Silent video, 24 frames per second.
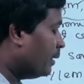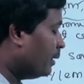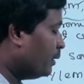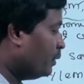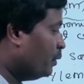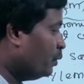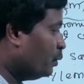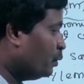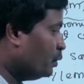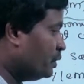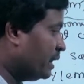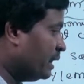
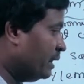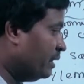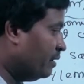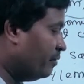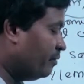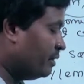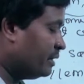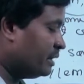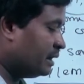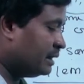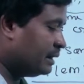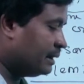Two xylem
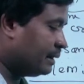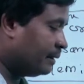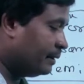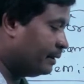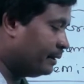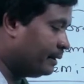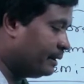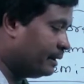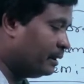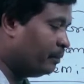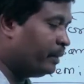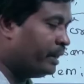vessels
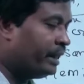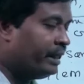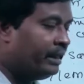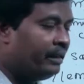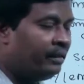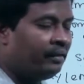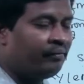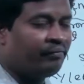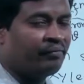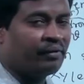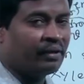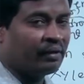connected
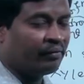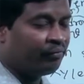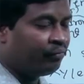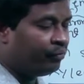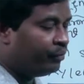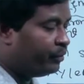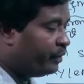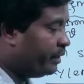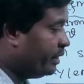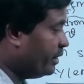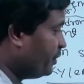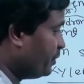by
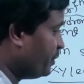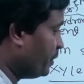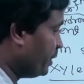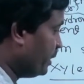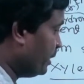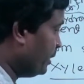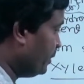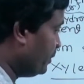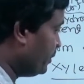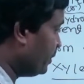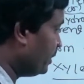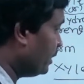
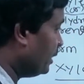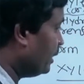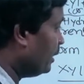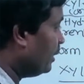perforations,